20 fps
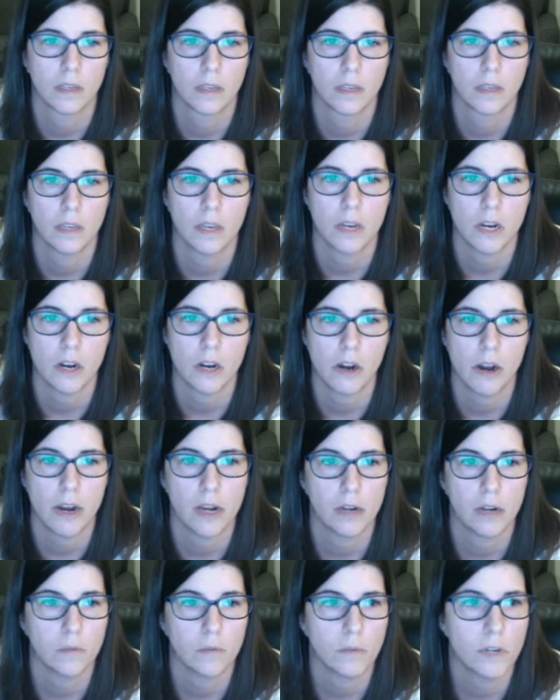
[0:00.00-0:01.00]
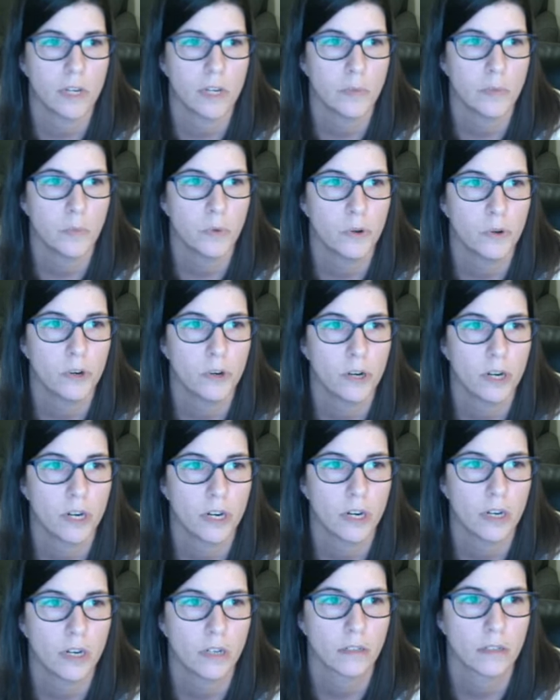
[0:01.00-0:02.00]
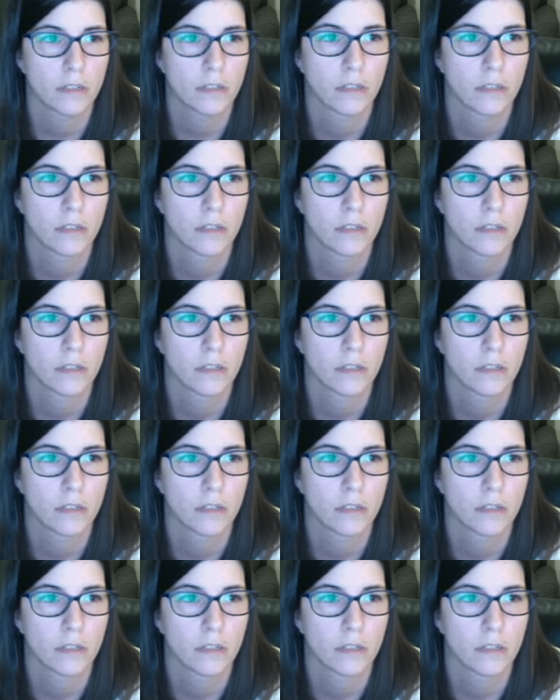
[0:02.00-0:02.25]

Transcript: All right, one more,